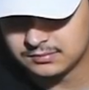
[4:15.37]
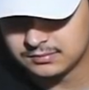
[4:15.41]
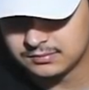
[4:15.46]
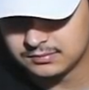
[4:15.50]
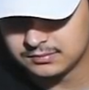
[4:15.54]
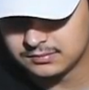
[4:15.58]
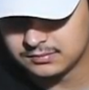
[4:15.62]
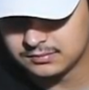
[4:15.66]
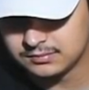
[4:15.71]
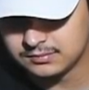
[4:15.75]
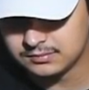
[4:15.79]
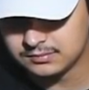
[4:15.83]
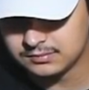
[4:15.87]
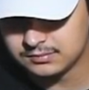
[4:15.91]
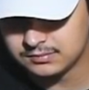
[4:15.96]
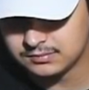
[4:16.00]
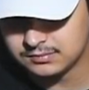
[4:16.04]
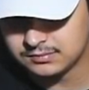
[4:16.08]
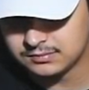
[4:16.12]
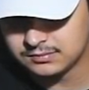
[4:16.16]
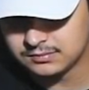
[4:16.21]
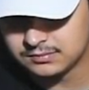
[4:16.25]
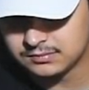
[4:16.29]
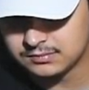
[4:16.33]

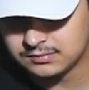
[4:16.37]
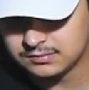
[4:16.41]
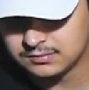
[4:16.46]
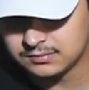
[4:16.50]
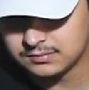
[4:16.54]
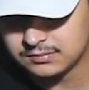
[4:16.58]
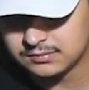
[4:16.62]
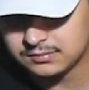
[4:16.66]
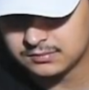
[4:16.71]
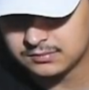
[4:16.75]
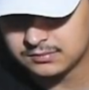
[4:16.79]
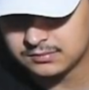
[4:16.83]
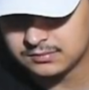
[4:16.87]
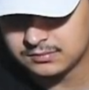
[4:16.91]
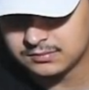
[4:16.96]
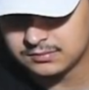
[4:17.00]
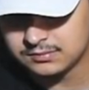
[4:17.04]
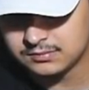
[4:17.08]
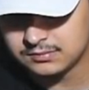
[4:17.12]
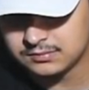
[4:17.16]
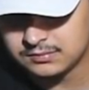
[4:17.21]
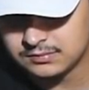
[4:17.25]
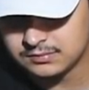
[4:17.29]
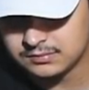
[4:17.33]

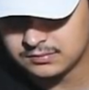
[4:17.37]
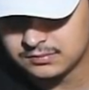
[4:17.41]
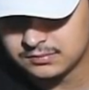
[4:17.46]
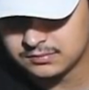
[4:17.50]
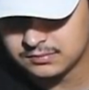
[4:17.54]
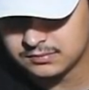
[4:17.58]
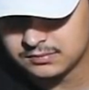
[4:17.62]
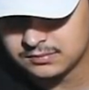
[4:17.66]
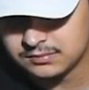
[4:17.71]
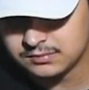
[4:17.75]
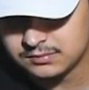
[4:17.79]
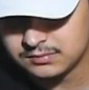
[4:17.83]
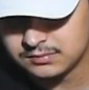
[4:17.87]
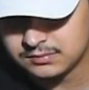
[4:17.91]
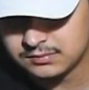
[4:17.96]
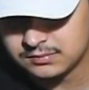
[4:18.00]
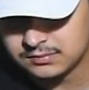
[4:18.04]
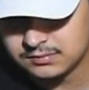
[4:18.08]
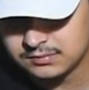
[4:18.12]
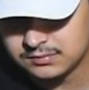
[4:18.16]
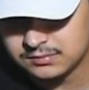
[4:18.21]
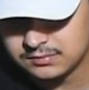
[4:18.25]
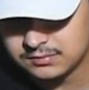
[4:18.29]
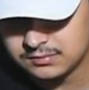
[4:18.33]

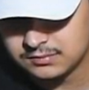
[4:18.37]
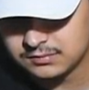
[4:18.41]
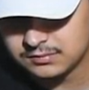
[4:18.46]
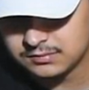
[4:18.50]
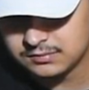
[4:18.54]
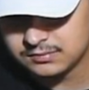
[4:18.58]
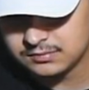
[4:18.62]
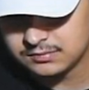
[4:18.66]
The person shown says nothing.